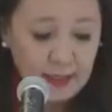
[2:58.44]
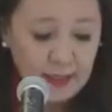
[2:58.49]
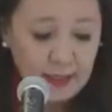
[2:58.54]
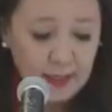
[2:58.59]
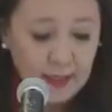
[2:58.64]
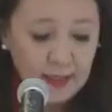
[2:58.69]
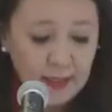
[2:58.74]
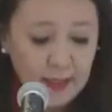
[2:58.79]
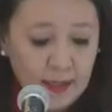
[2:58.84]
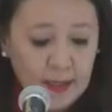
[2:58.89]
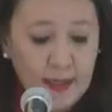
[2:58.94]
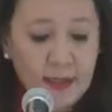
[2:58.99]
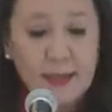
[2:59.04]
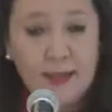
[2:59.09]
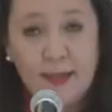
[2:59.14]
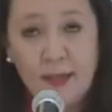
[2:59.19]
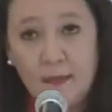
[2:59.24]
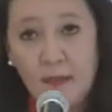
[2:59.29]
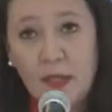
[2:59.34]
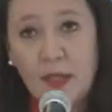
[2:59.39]
related to big
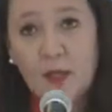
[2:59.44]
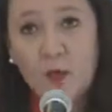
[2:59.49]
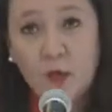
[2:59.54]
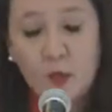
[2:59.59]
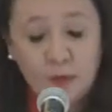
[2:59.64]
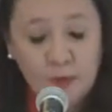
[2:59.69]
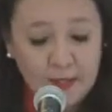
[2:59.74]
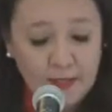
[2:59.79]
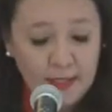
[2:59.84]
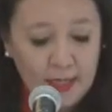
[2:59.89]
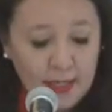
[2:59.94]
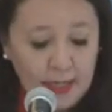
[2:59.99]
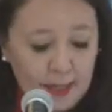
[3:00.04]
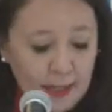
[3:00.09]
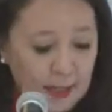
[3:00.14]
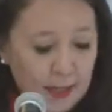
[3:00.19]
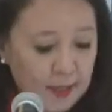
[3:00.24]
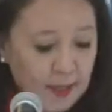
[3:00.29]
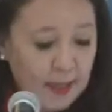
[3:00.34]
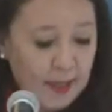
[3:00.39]
data. So I will
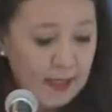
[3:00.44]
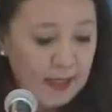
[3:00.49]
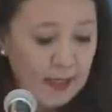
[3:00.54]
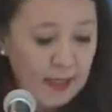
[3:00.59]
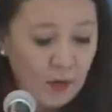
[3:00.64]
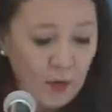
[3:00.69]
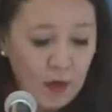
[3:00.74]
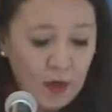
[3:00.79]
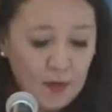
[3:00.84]
present